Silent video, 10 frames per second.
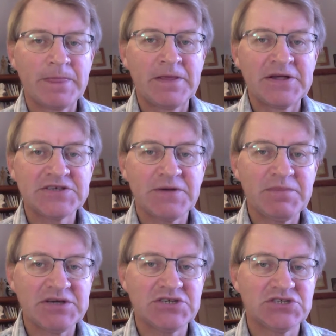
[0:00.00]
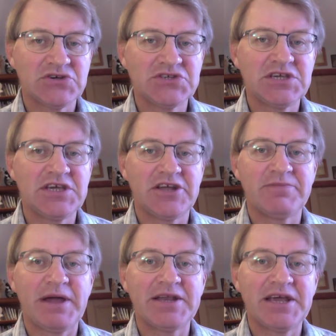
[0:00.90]
Some patients I see get
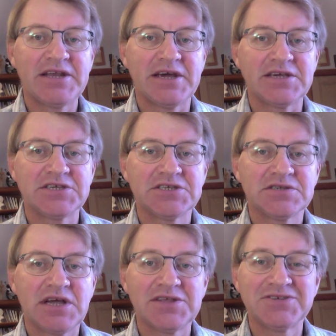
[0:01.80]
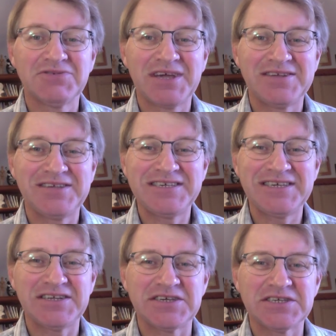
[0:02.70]
bad headaches. Others will get
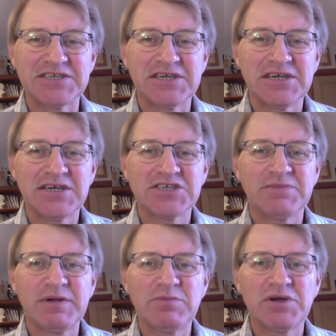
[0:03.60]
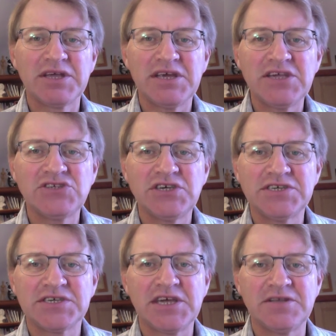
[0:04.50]
dizziness. Some people get itchy
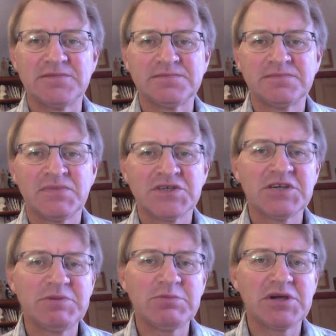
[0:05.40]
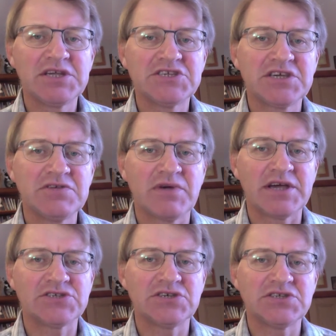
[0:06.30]
skin. Some people get skin
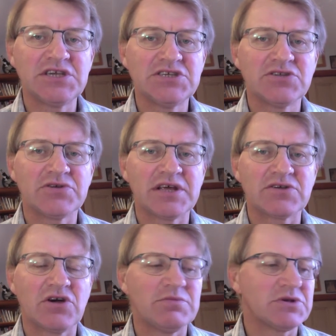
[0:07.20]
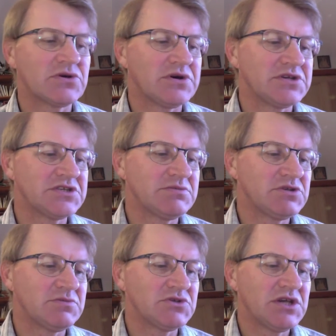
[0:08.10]
rashes. These are not uncommon kind of
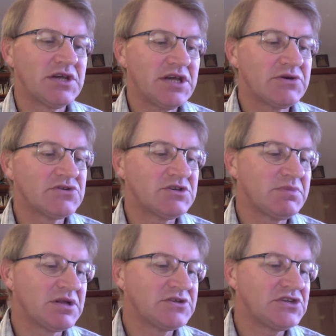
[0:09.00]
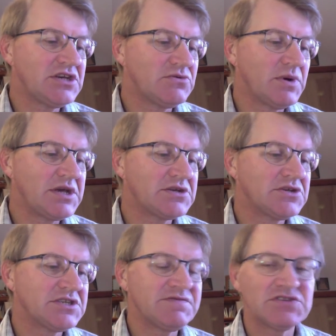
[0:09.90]
symptoms. Irritability,
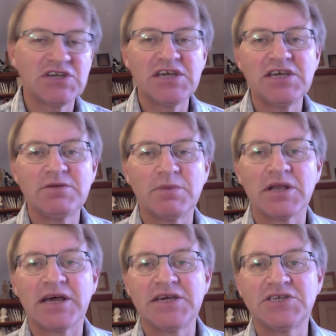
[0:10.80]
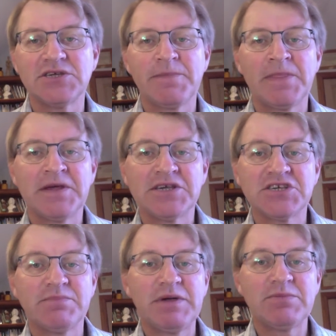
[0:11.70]
weakness, fatigue, malaise.
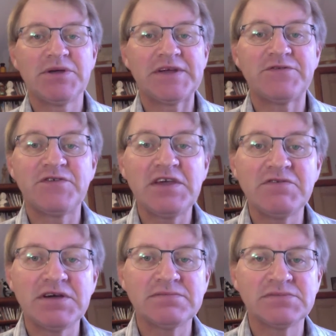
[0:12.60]
Some people get fever.